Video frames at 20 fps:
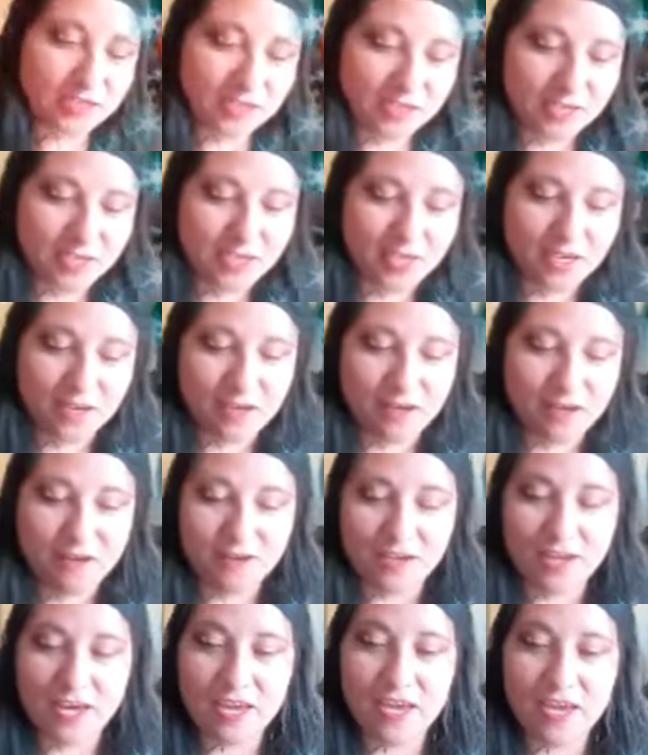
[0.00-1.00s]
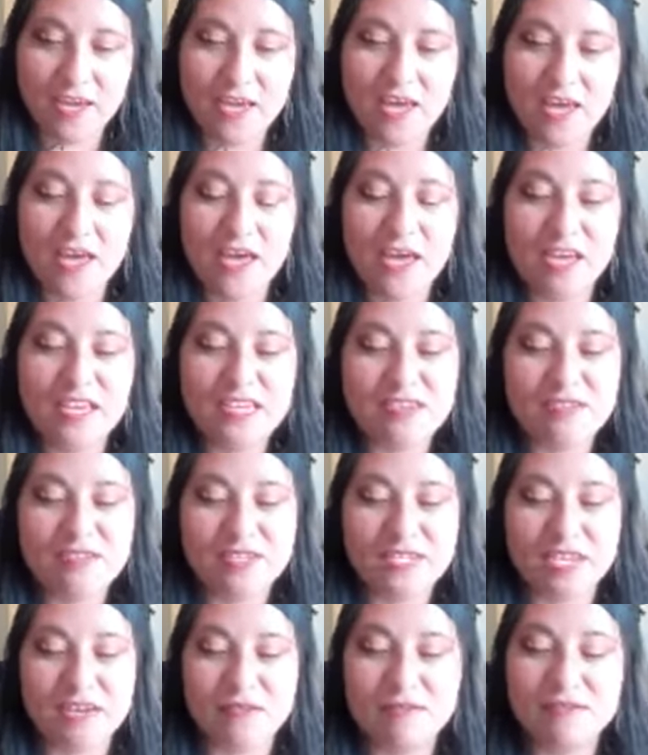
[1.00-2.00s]
say, but I'm
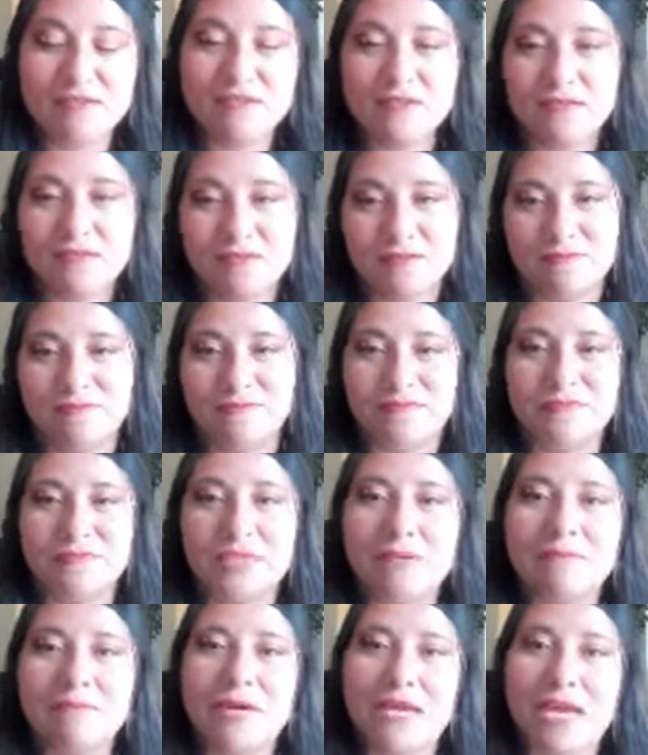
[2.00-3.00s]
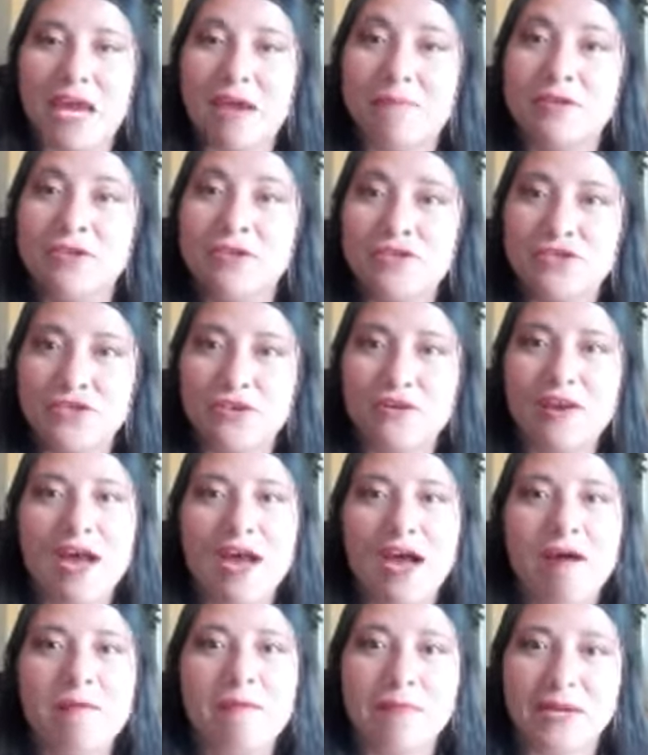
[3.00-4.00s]
not sure how much time I can keep
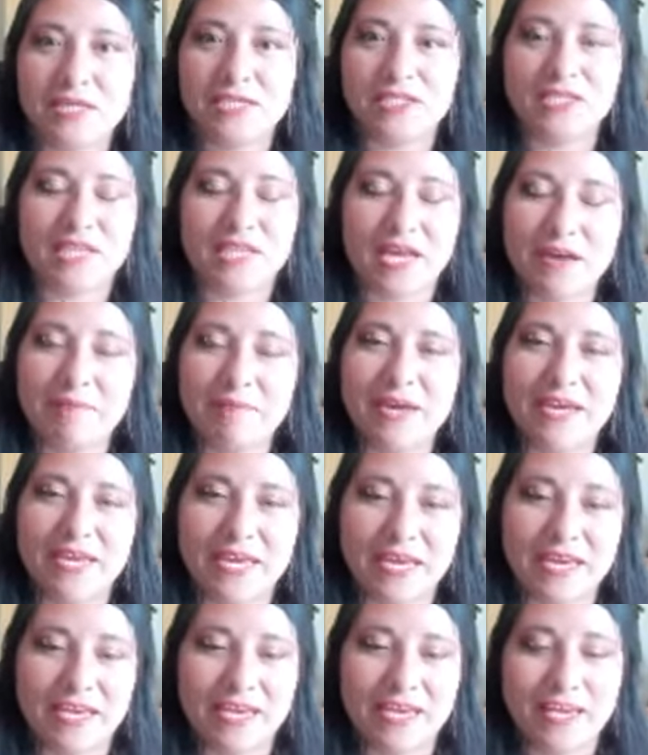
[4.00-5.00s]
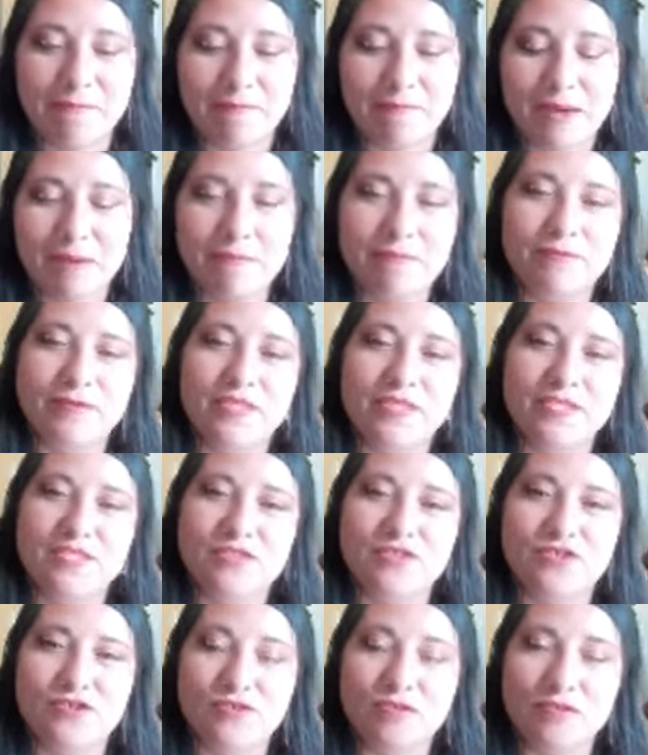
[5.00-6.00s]
up with this journal. Well,
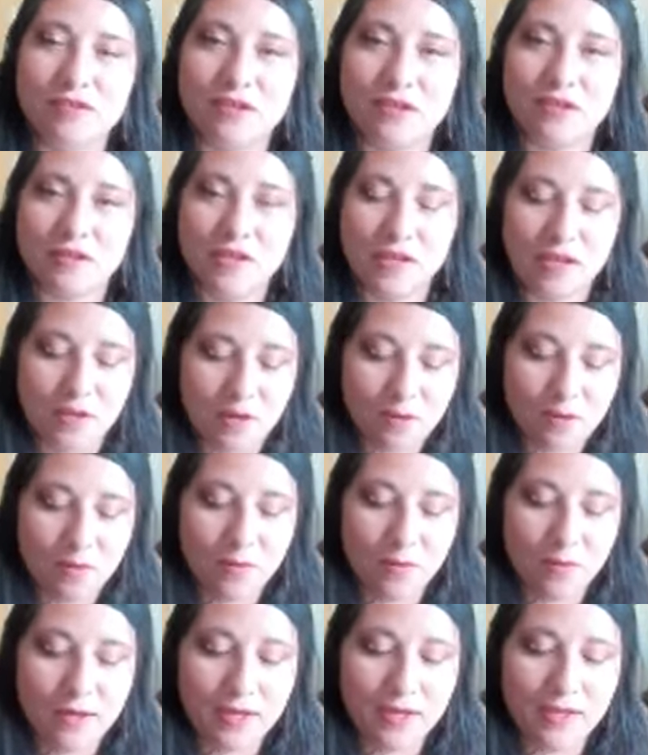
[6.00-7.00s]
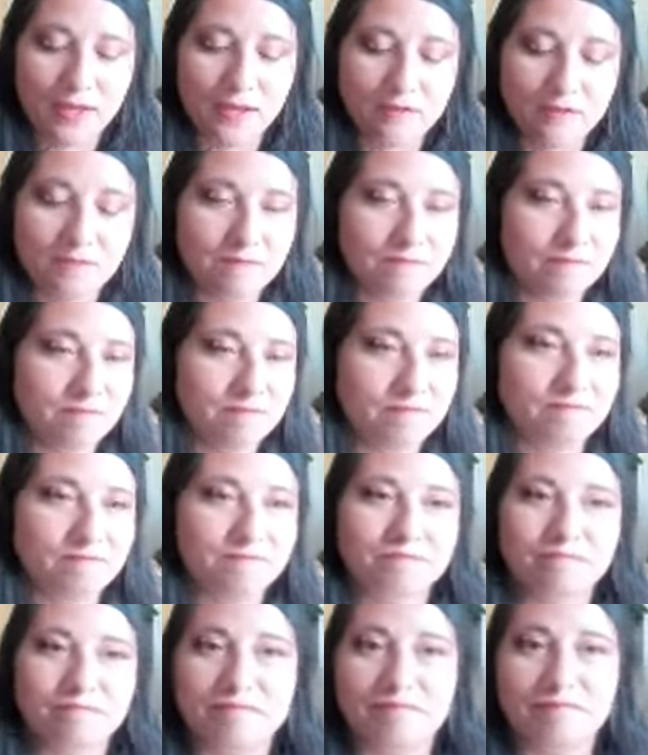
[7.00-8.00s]
you will
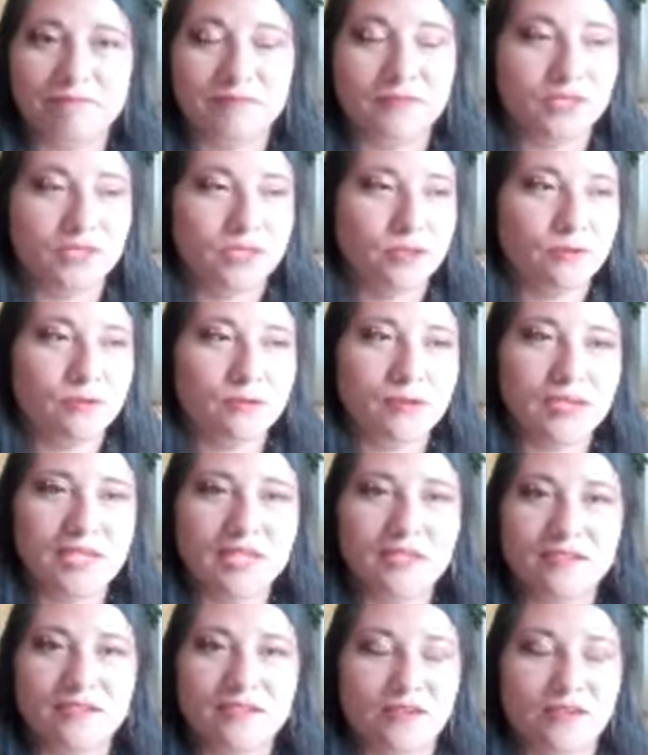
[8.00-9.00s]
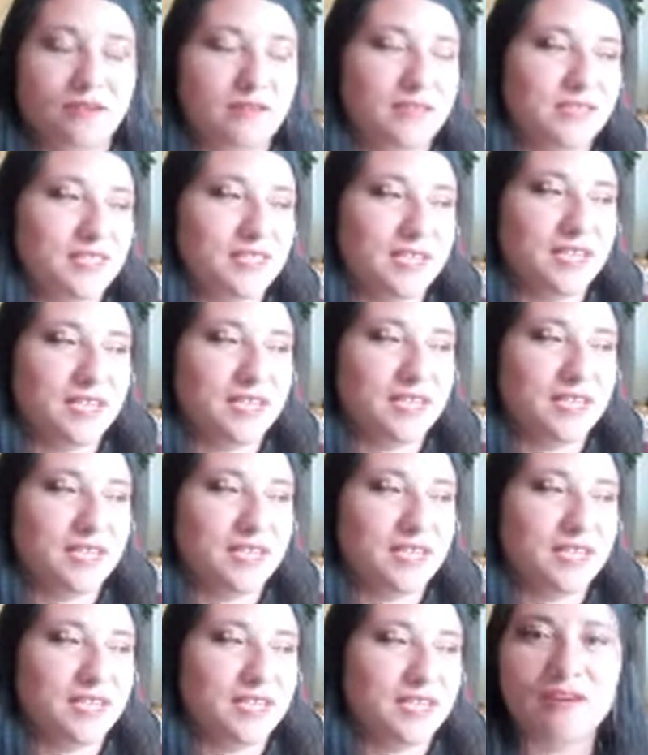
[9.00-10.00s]
see that by the time you're
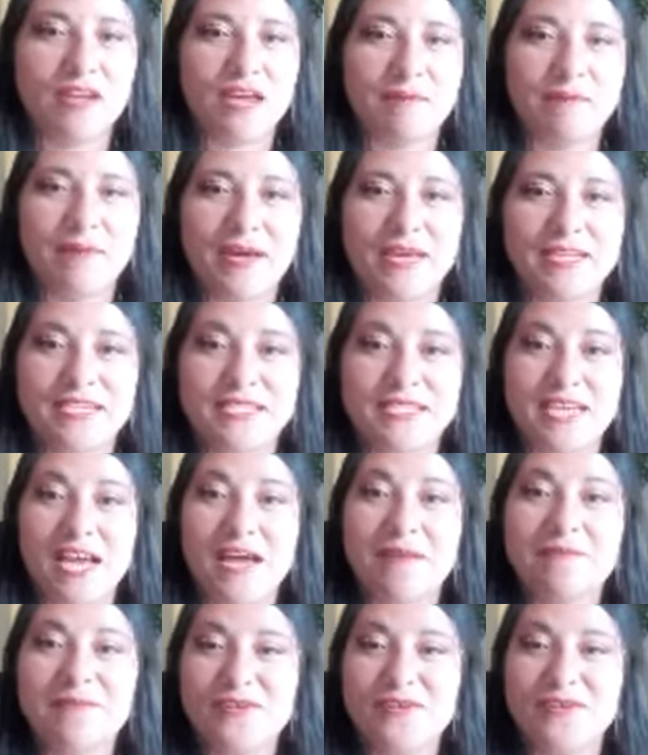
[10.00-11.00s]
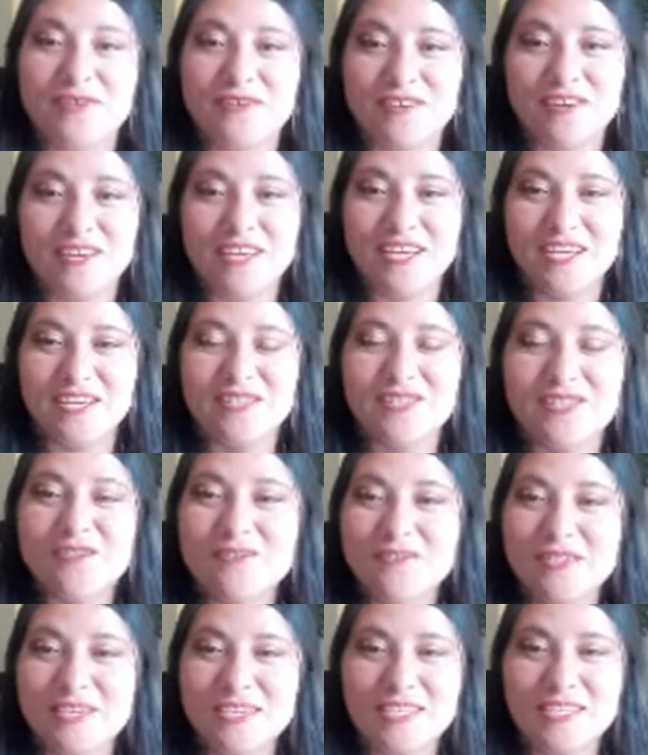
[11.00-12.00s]
doing this, you'll say,
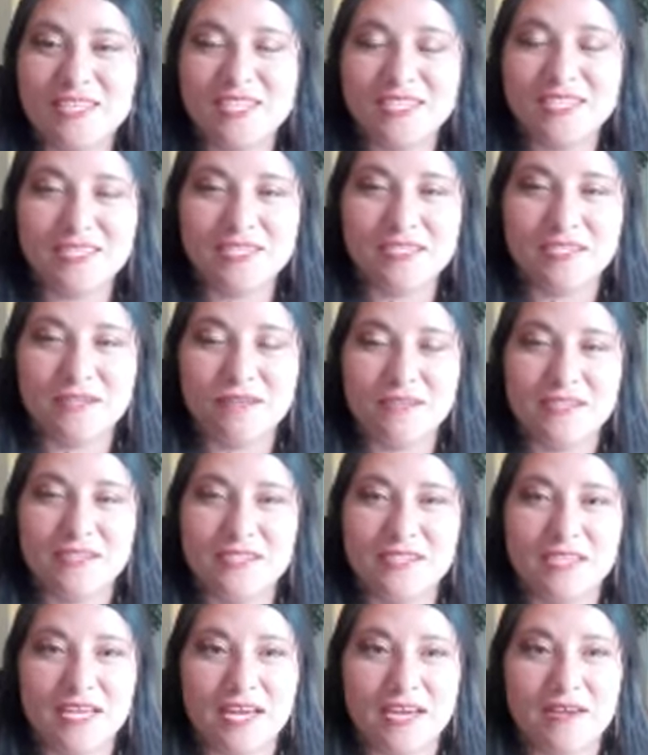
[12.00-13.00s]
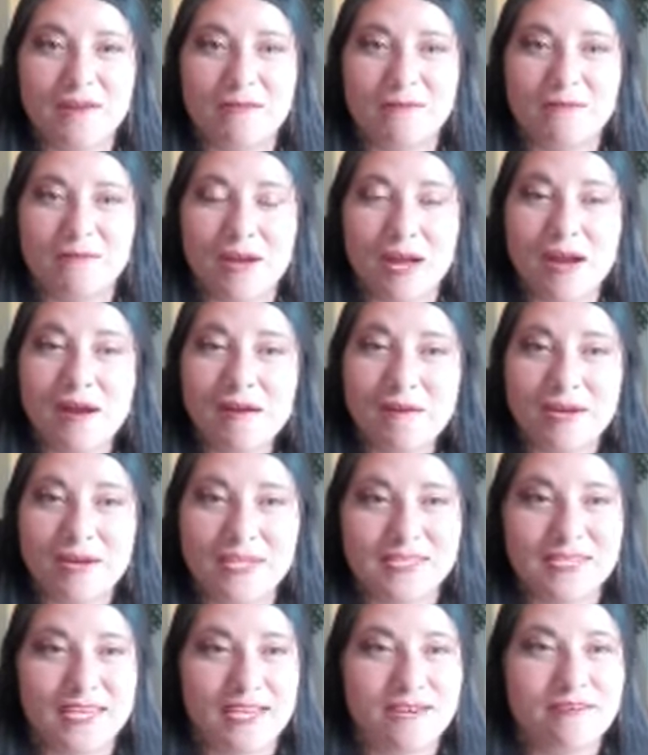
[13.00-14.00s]
wow, at the end of the year,
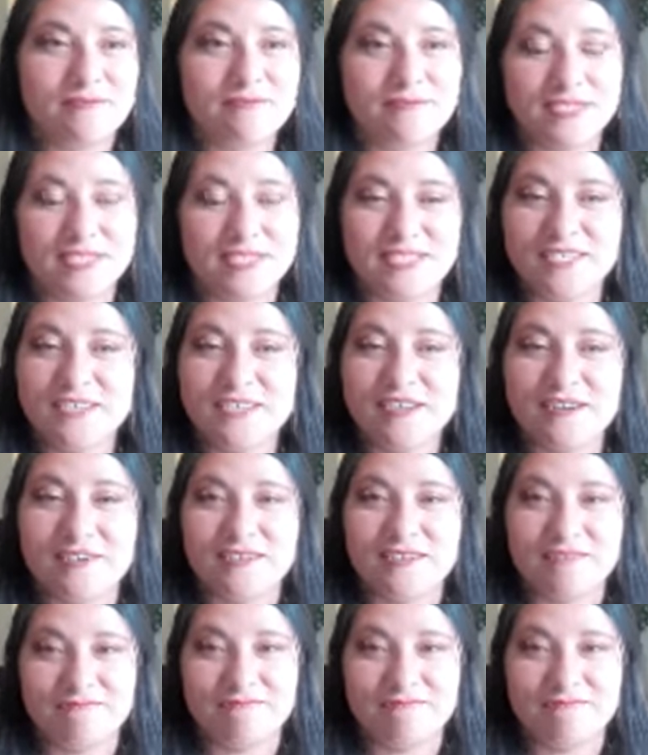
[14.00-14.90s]
yes, I did it. So,